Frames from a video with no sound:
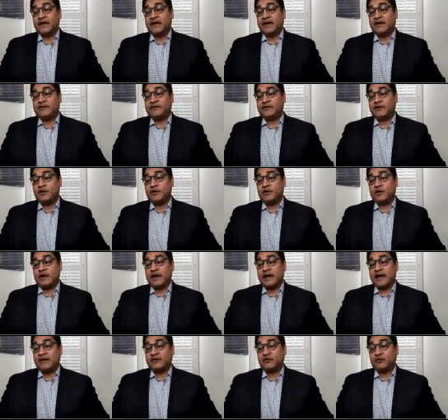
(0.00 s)
And so
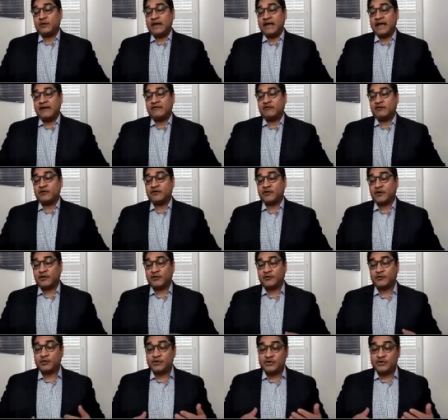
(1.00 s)
as we have results,